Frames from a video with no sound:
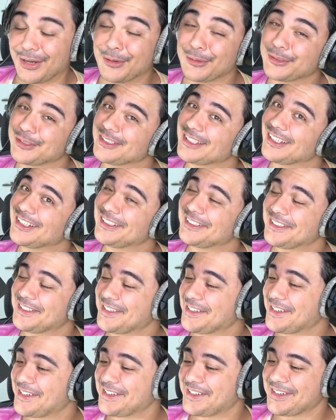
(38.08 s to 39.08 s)
older, though.
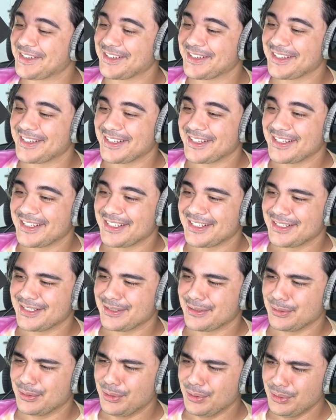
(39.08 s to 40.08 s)

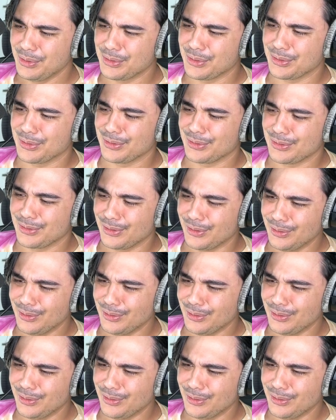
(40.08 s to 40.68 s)
Ooh,